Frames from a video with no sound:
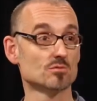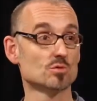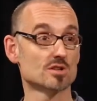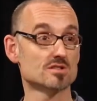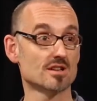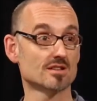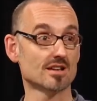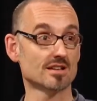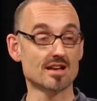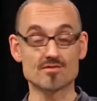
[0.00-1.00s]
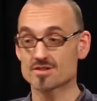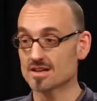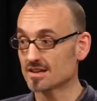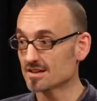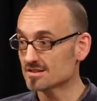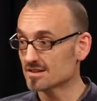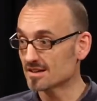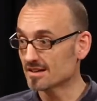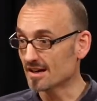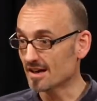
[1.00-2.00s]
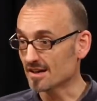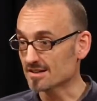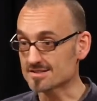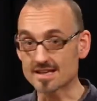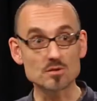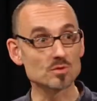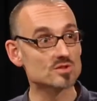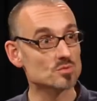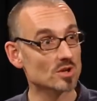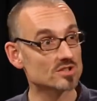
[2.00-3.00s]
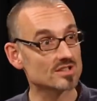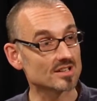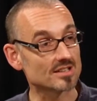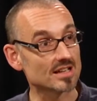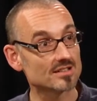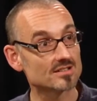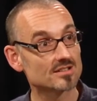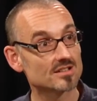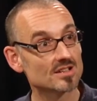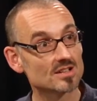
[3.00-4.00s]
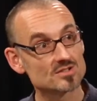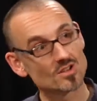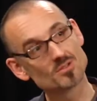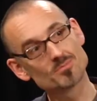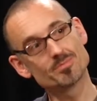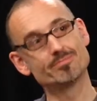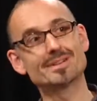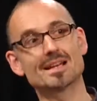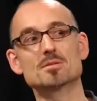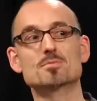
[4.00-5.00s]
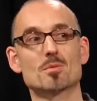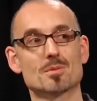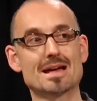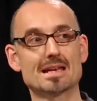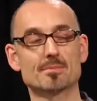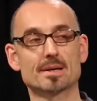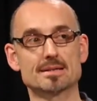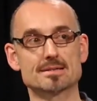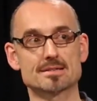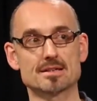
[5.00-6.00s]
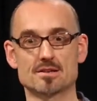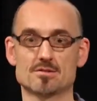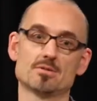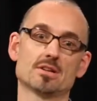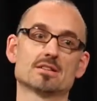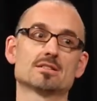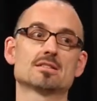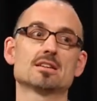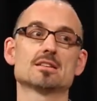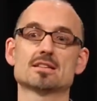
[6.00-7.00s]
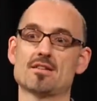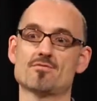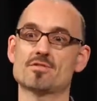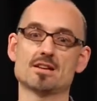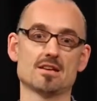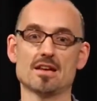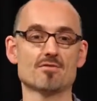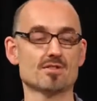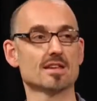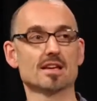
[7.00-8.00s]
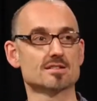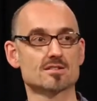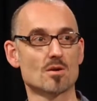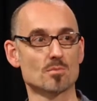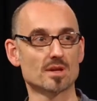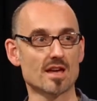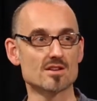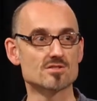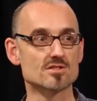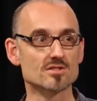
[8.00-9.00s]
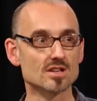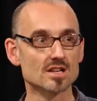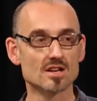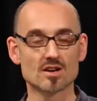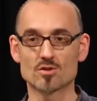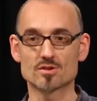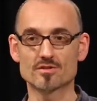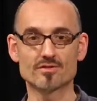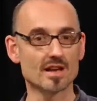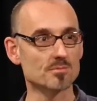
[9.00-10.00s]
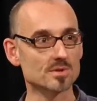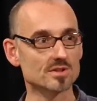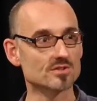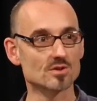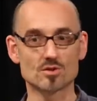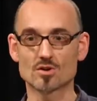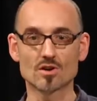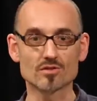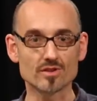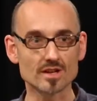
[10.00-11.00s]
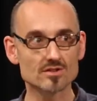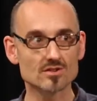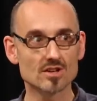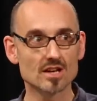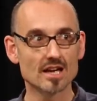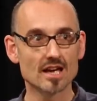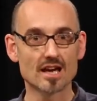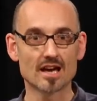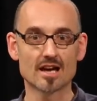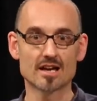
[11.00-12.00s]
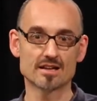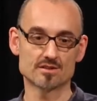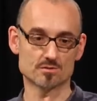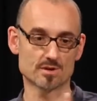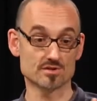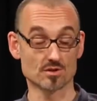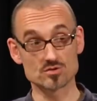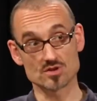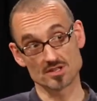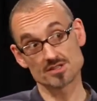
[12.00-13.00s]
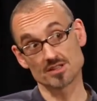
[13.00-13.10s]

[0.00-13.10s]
works like that. Every sequence works like that. So it becomes problematic because, you know, you can see everything as complication or development or conflict. The resolution is in the